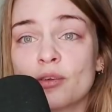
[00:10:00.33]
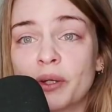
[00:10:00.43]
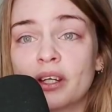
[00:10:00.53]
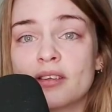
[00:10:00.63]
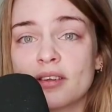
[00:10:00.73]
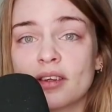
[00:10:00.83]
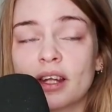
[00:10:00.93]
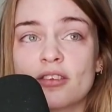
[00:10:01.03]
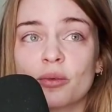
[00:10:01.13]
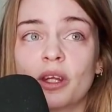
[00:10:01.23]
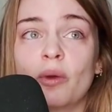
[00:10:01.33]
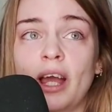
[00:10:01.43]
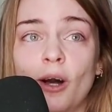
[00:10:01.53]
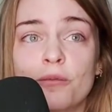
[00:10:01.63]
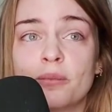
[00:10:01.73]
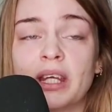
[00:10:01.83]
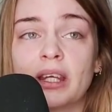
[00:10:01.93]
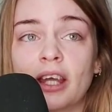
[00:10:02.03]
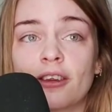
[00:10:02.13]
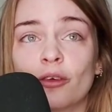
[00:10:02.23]
our experiences, and that's really what helps
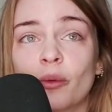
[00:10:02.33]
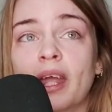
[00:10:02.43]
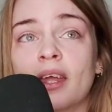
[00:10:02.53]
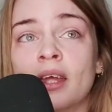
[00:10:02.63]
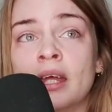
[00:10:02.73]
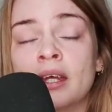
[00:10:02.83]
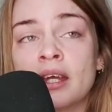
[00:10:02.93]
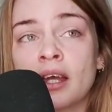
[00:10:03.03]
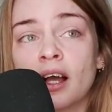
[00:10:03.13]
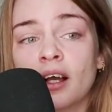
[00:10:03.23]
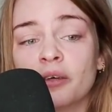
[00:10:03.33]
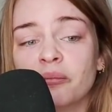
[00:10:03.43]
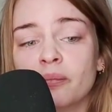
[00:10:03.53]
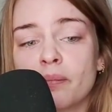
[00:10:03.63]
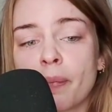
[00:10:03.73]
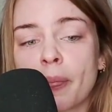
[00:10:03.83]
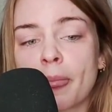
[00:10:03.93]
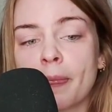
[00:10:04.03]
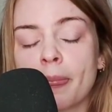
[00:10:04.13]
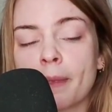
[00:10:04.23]
me get through it. And
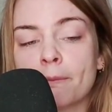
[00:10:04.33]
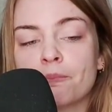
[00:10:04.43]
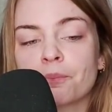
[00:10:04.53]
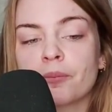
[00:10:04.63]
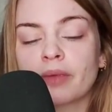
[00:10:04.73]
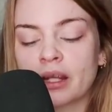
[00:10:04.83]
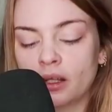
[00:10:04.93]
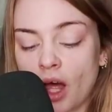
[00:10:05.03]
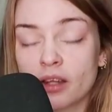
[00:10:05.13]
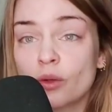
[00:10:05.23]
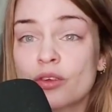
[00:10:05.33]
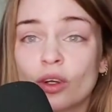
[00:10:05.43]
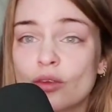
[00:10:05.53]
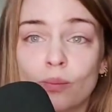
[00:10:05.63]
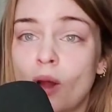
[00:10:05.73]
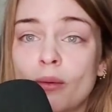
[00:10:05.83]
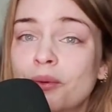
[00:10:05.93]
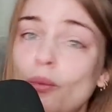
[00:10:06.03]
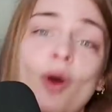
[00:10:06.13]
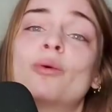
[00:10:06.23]
a lot of those girls
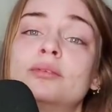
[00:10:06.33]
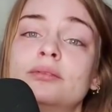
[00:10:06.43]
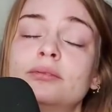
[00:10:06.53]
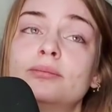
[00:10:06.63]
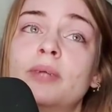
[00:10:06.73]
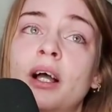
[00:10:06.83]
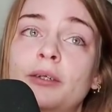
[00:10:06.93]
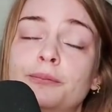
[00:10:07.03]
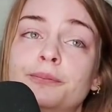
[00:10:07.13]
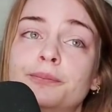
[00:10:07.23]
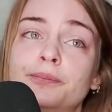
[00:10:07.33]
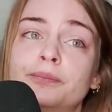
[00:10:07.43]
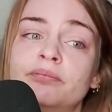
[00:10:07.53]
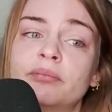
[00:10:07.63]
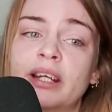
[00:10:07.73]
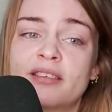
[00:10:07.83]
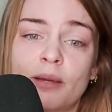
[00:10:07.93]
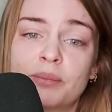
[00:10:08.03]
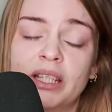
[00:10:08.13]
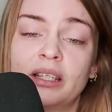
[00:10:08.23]
probably won't
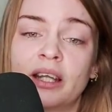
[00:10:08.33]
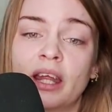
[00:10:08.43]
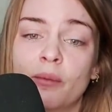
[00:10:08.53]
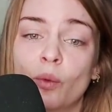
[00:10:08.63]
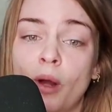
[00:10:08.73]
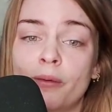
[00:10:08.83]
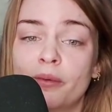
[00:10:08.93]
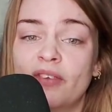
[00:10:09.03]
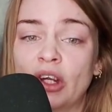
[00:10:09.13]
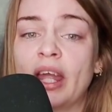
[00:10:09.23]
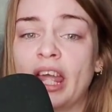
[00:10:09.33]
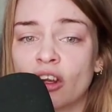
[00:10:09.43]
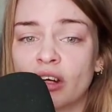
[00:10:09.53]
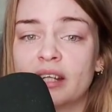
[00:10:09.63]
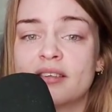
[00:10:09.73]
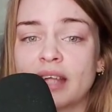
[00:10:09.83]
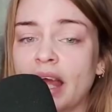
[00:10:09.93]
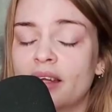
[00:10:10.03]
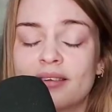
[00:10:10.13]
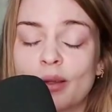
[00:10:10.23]
accept it. They will probably be very angry and
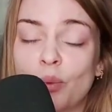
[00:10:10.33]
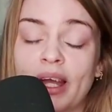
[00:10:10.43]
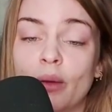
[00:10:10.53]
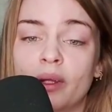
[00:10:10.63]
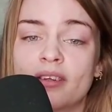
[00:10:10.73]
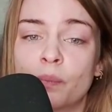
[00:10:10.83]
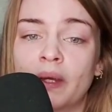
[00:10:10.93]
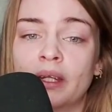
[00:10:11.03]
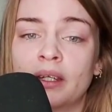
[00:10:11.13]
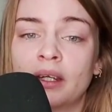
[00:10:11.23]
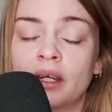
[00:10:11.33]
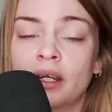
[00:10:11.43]
sad the same way I was, but